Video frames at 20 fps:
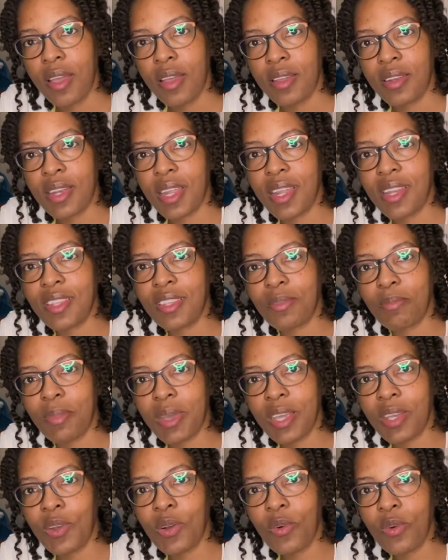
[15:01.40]
that is
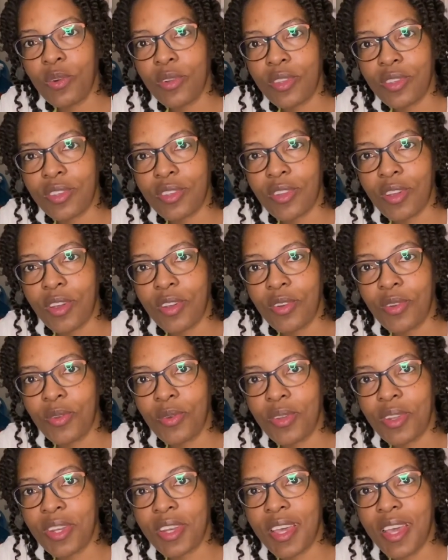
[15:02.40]
my goal, to start
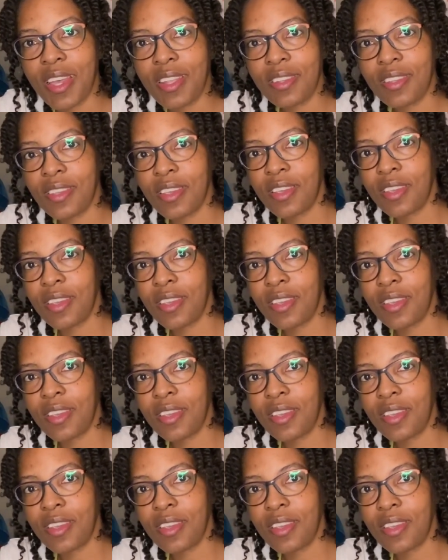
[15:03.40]
doing that.